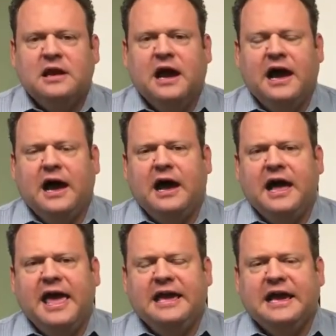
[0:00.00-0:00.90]

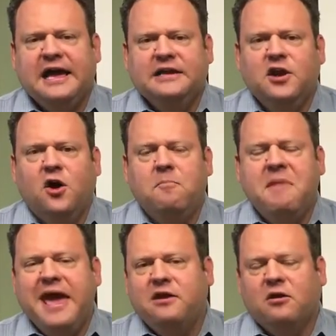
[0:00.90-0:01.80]
A condo
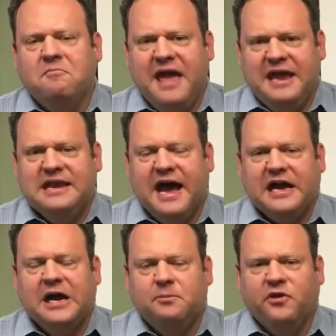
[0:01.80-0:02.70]
may or may not
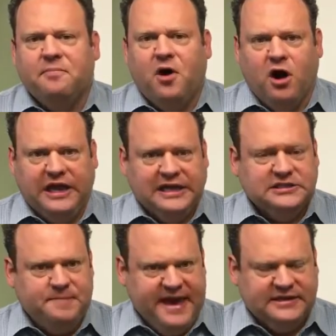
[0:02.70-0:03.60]
come with a parking
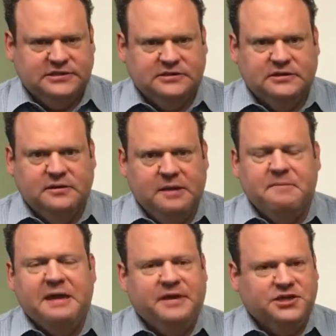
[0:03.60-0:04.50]
space. It
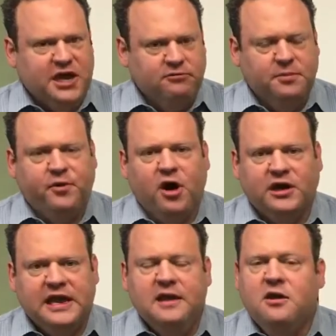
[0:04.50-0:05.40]
may be general
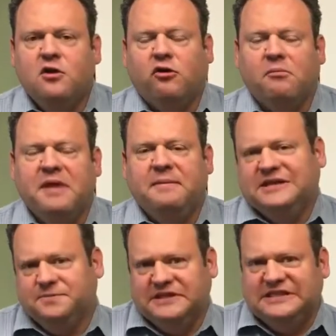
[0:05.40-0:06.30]
parking, or it may be
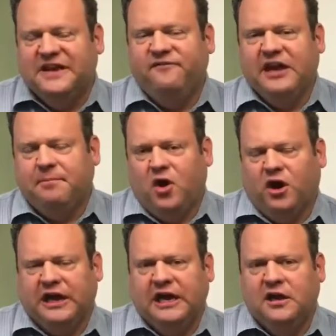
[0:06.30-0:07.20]
specific
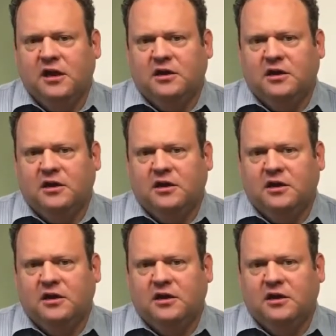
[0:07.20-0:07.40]
parking